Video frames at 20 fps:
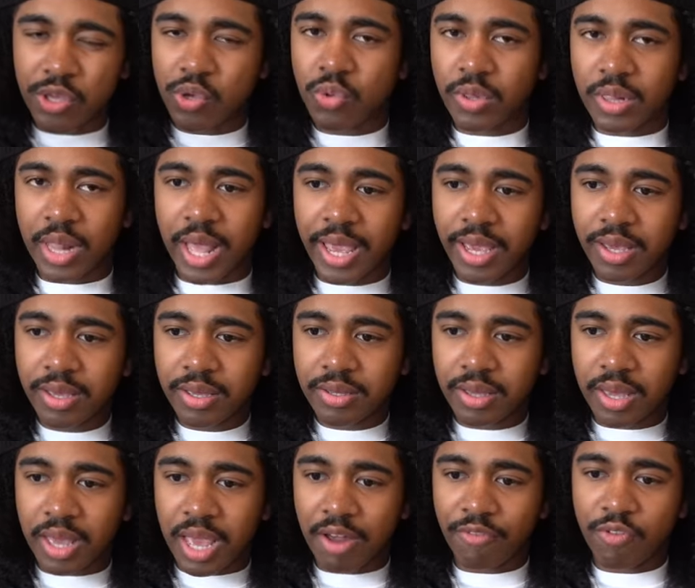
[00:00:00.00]
you like.
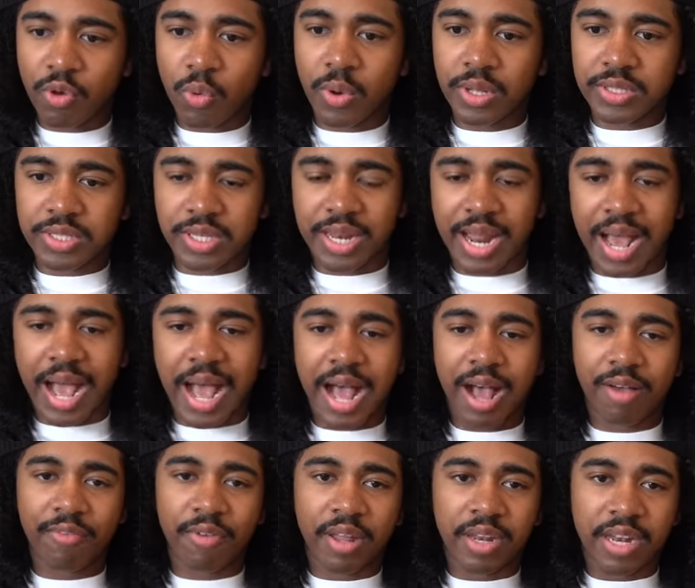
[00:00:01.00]
Everyone's gonna
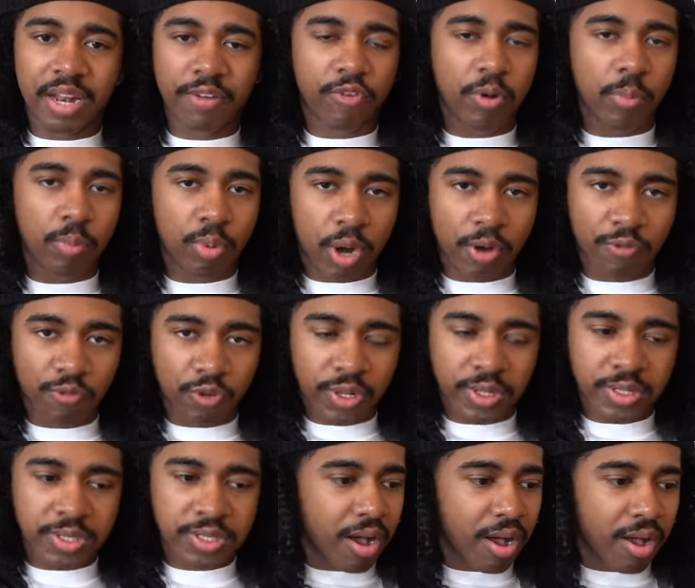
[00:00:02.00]
have a different
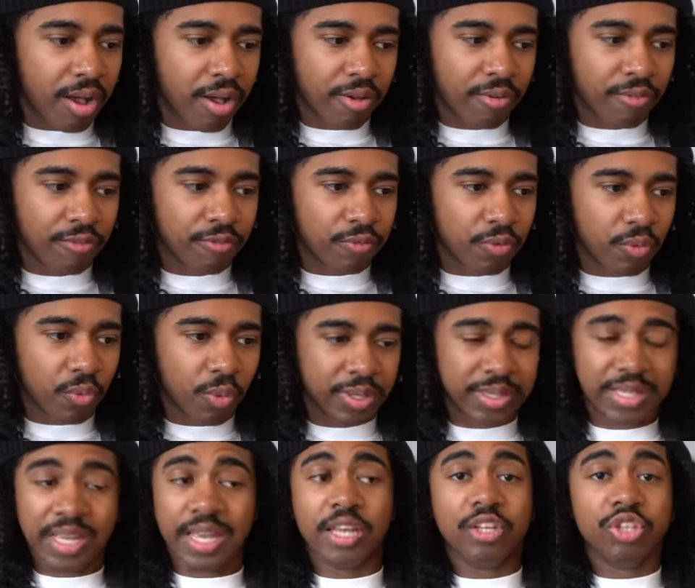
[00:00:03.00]
preference of what
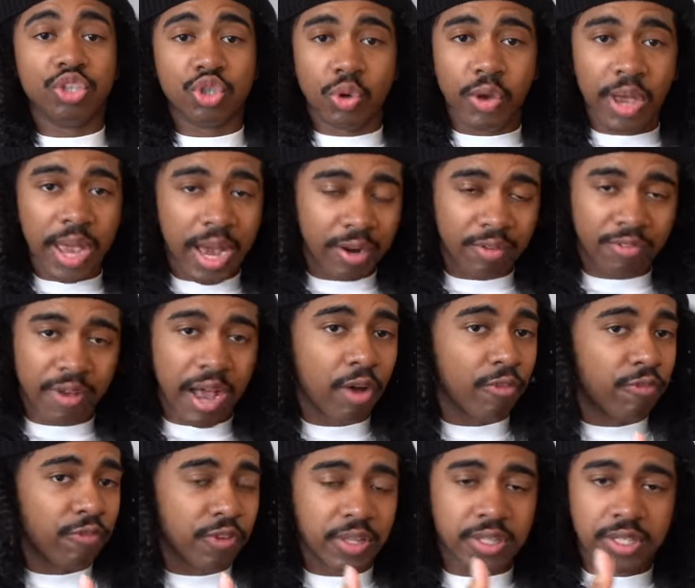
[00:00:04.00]
they enjoy out of
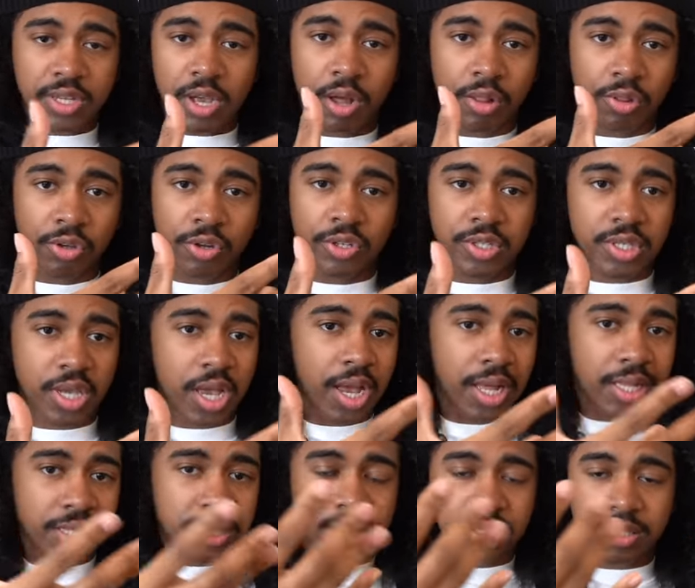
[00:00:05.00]
outfits, colors,
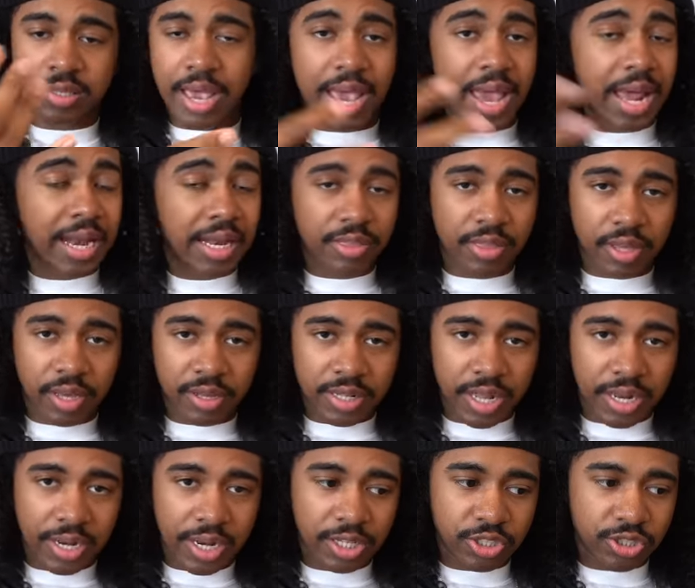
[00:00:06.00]
cuts, anything of
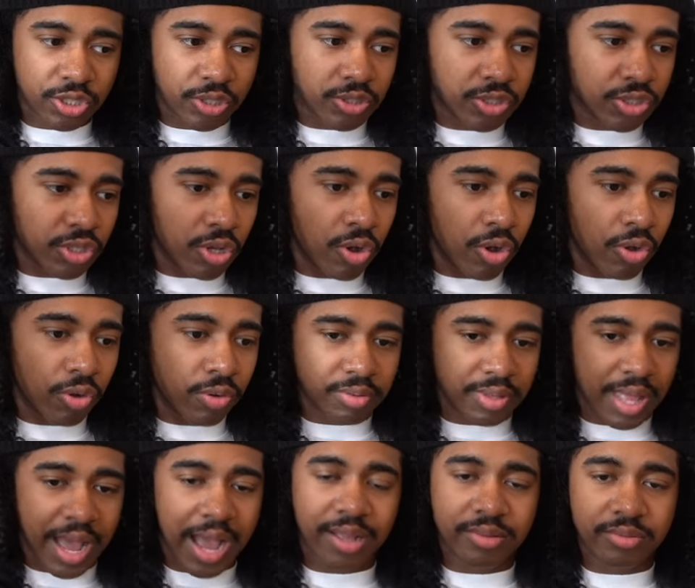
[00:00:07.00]
that nature. So
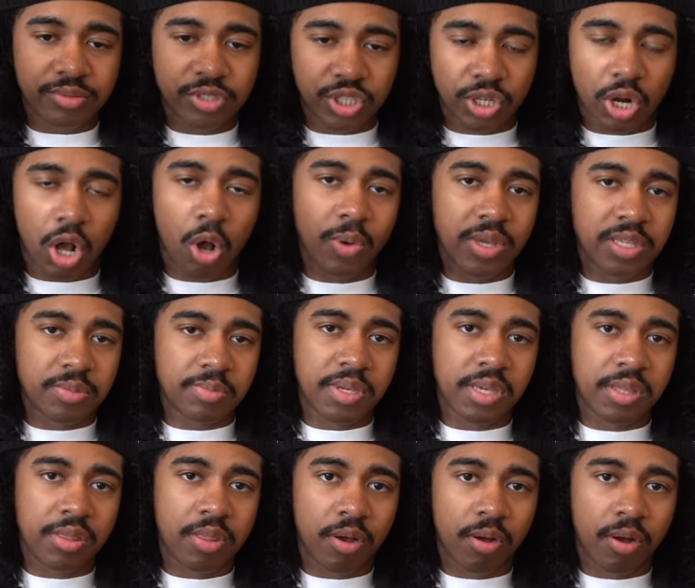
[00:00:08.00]
that should always
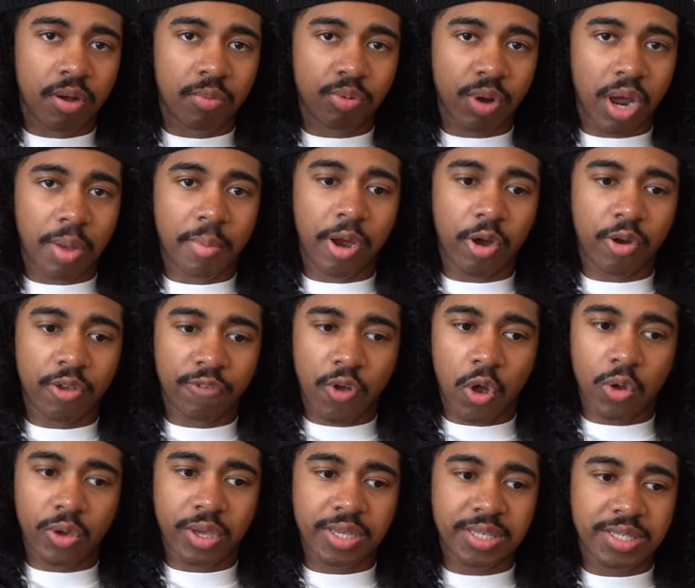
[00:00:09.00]
be the primary
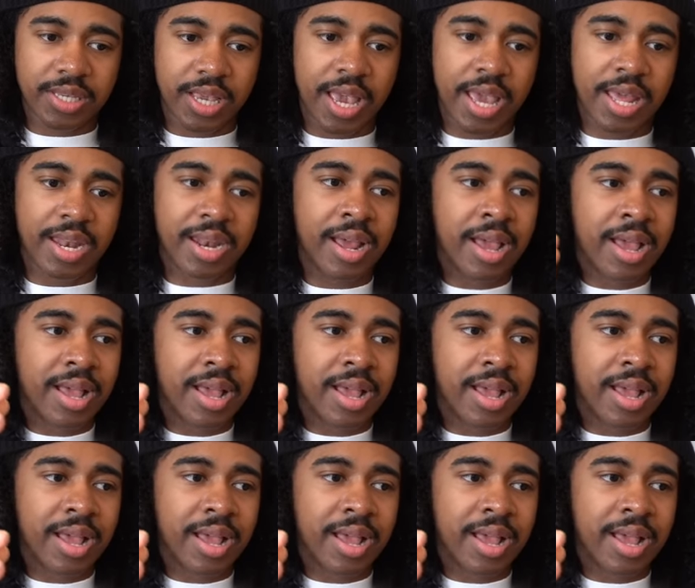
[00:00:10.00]
focus and